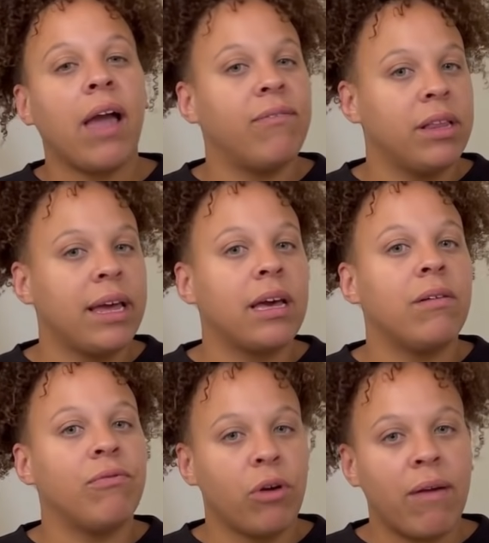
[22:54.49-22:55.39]
I feel like
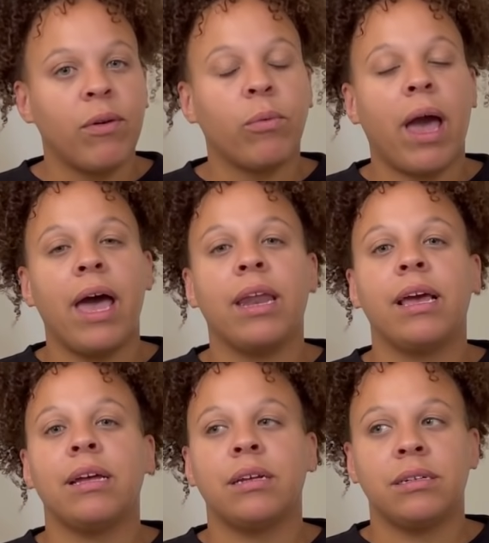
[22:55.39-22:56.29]
Forever Red
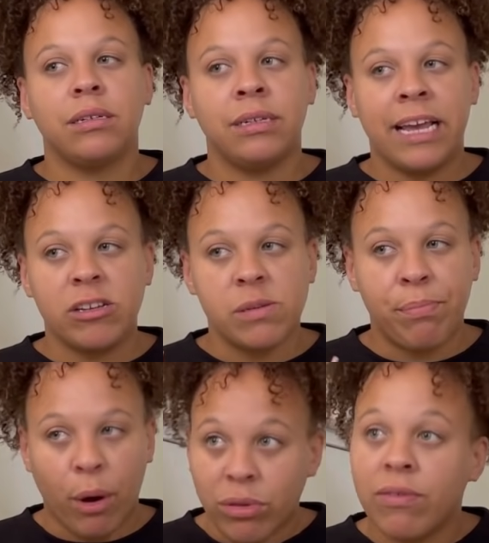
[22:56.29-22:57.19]
nails
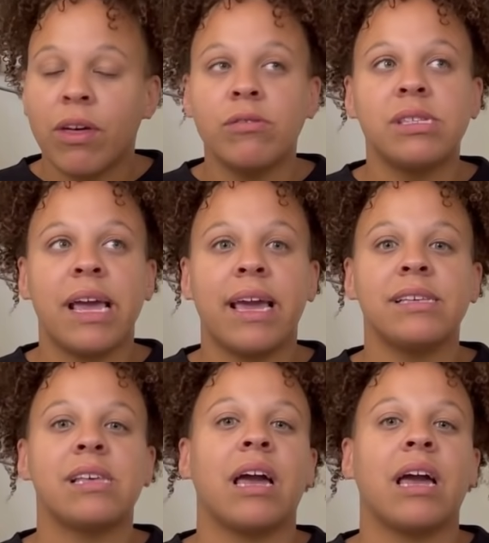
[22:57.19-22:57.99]
both of those things.